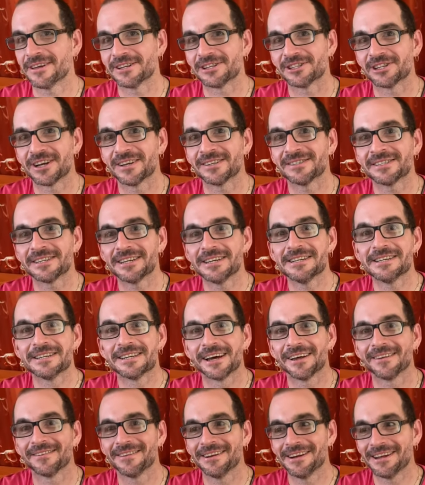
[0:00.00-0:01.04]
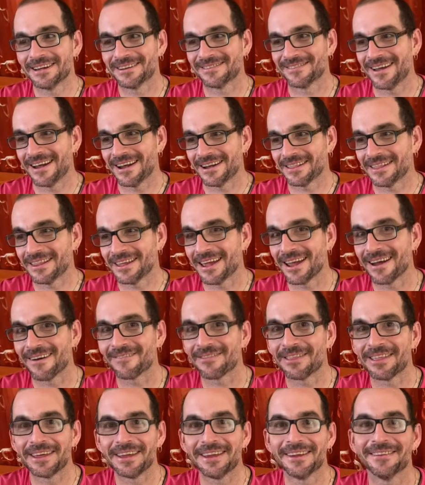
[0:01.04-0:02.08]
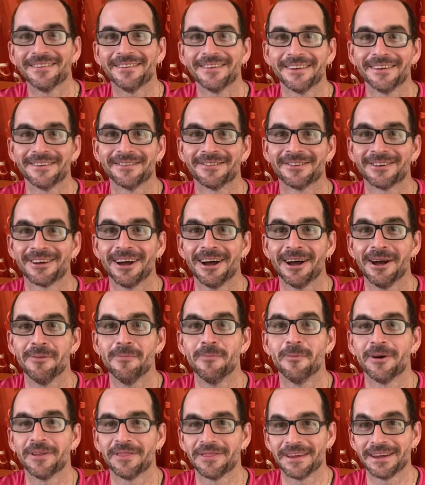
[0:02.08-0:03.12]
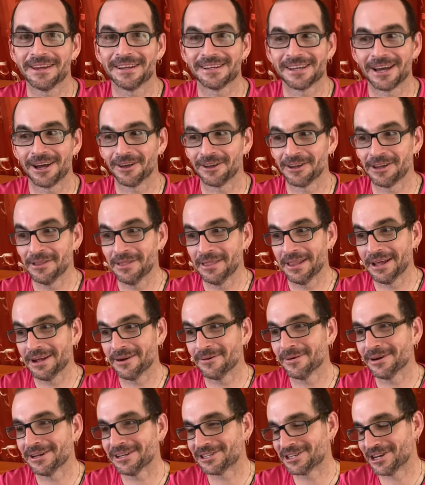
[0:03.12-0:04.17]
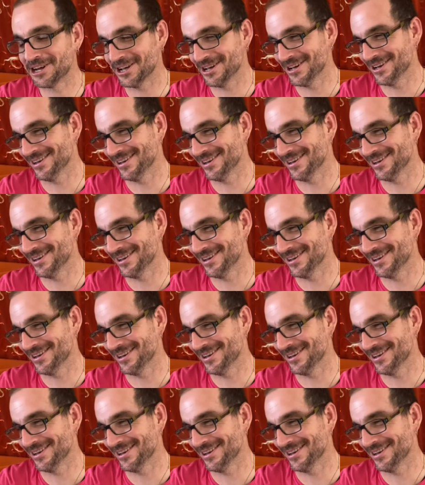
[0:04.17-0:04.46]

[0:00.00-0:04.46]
that Justin doesn't exactly have the easiest time with the Italian language.